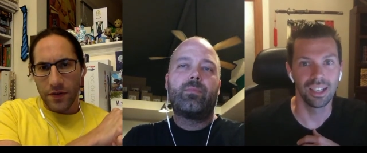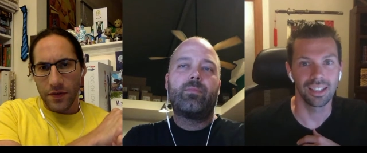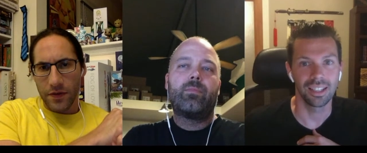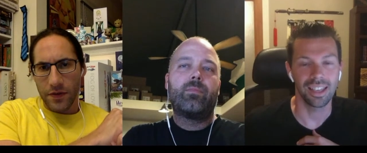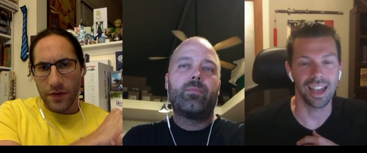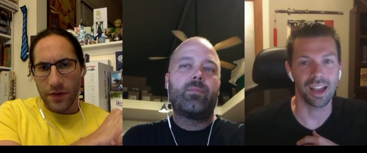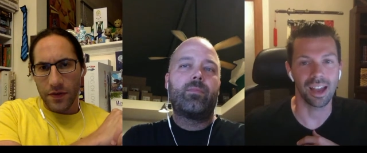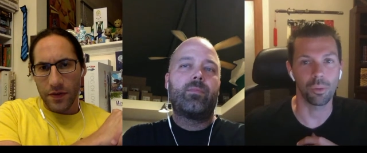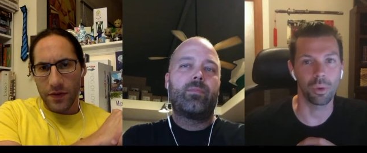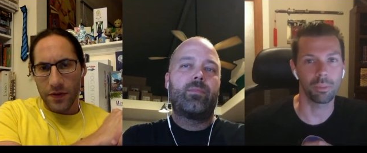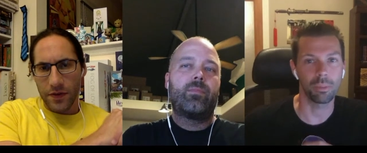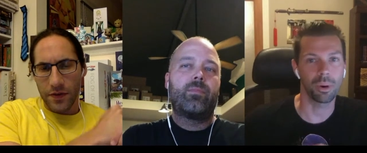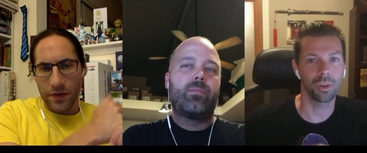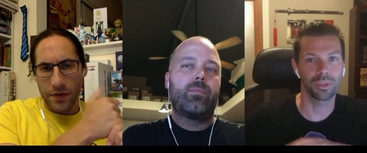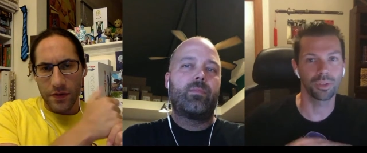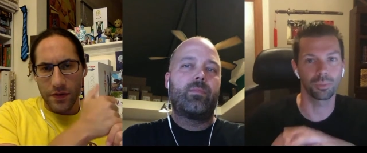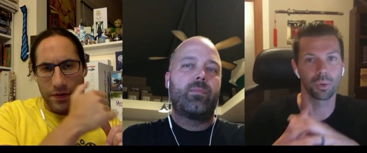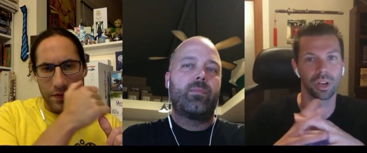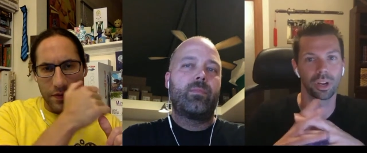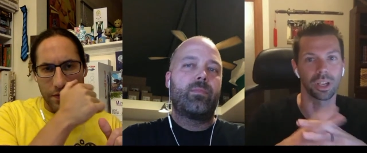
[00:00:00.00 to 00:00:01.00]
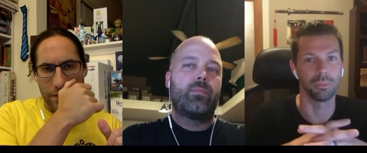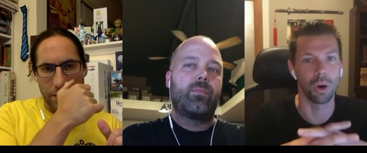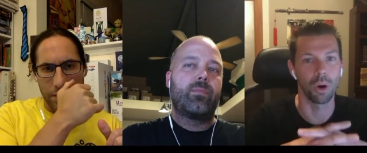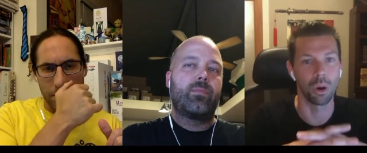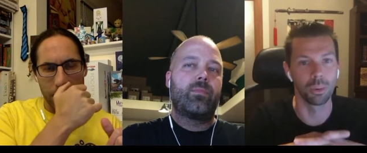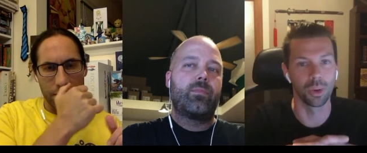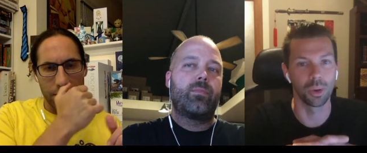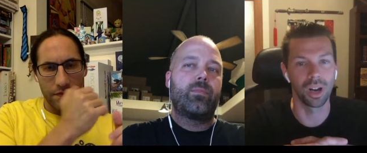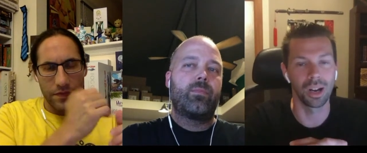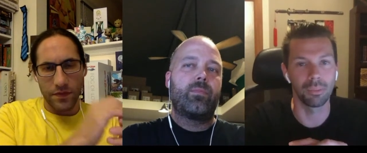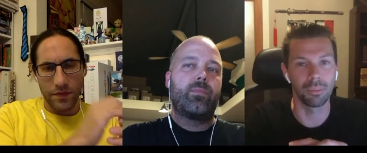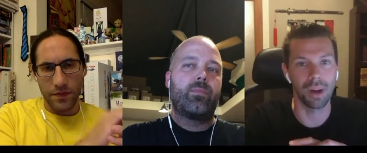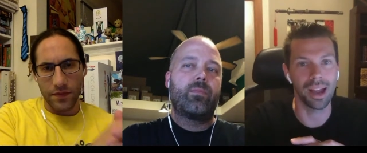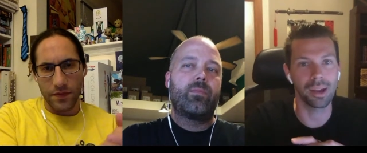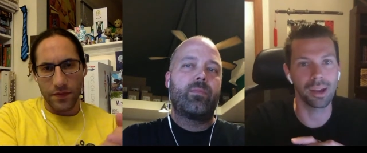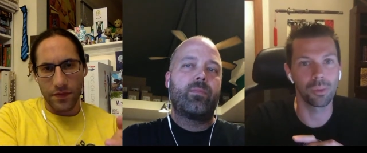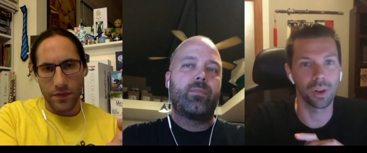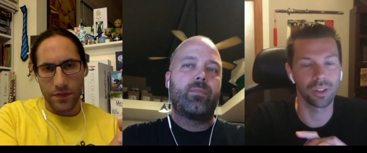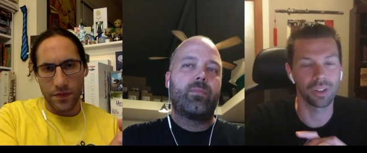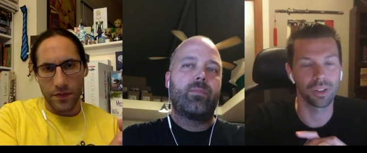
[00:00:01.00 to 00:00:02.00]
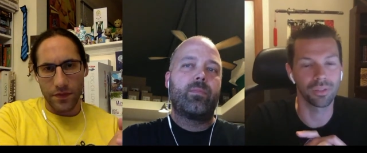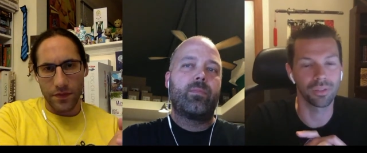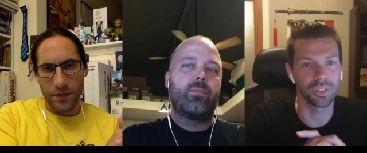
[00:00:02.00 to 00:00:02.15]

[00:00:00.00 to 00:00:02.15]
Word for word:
Speaker 1: Yeah, we both work in mobile. Um, I work